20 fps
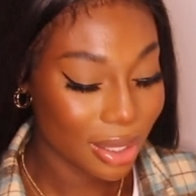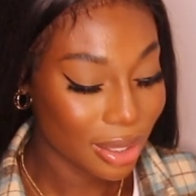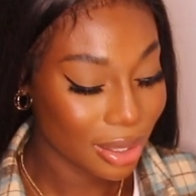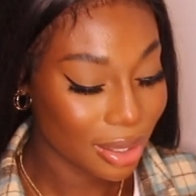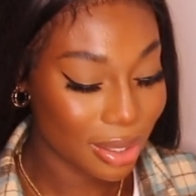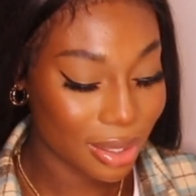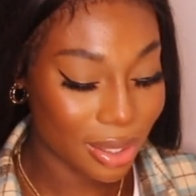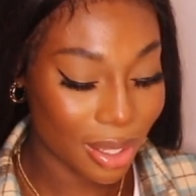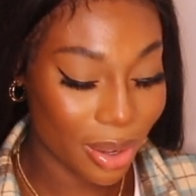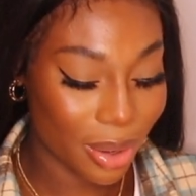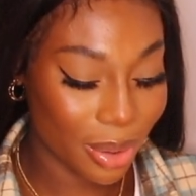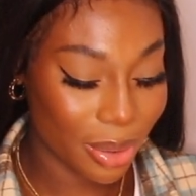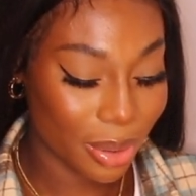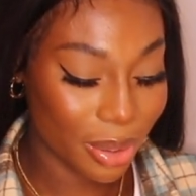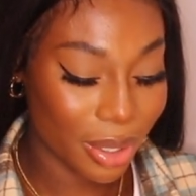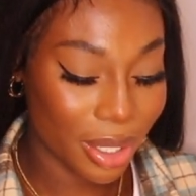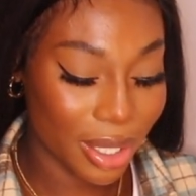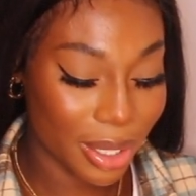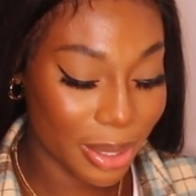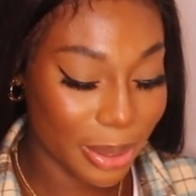
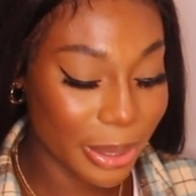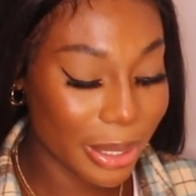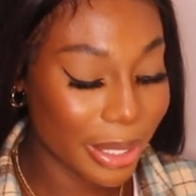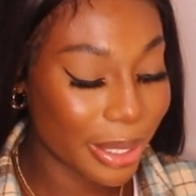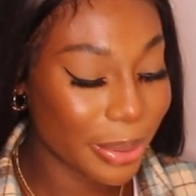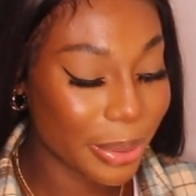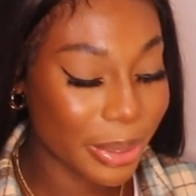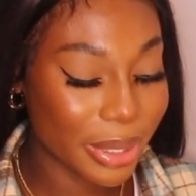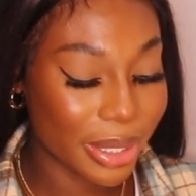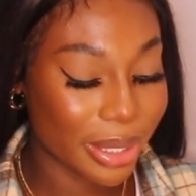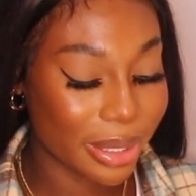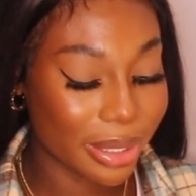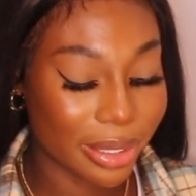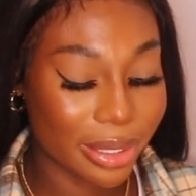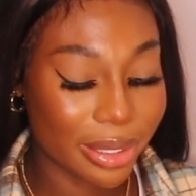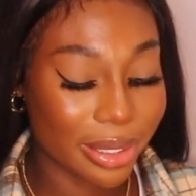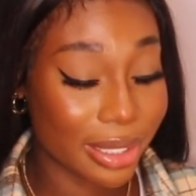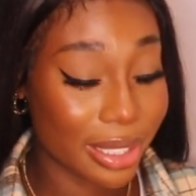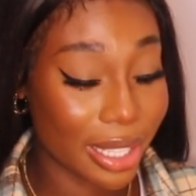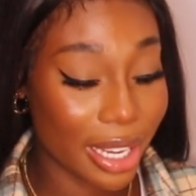So it's
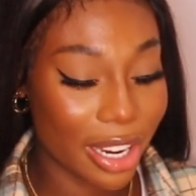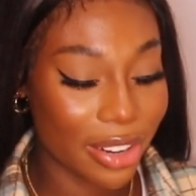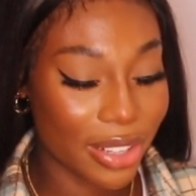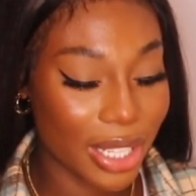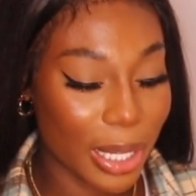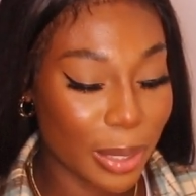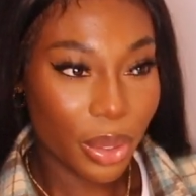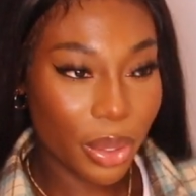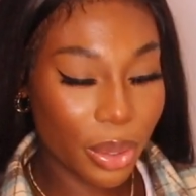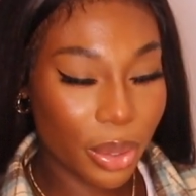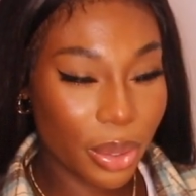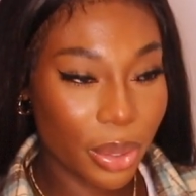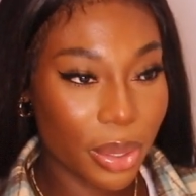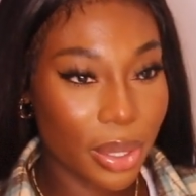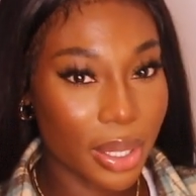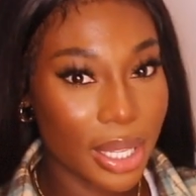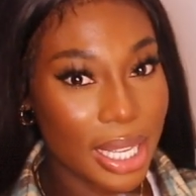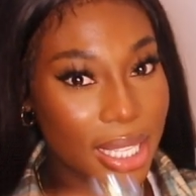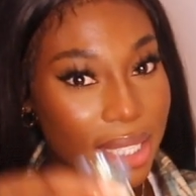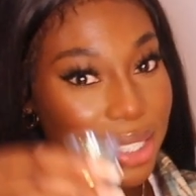scary.
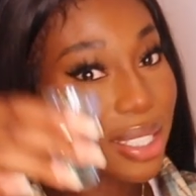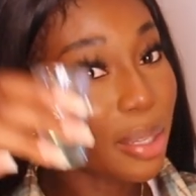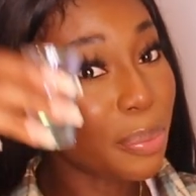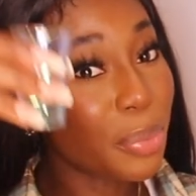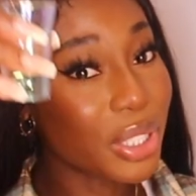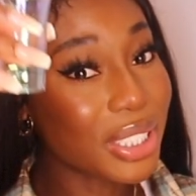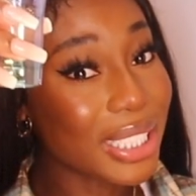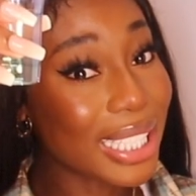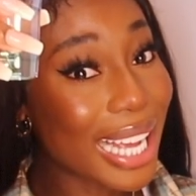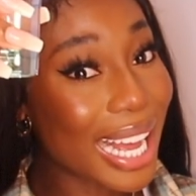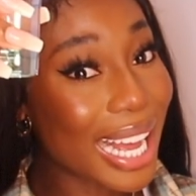Here's to body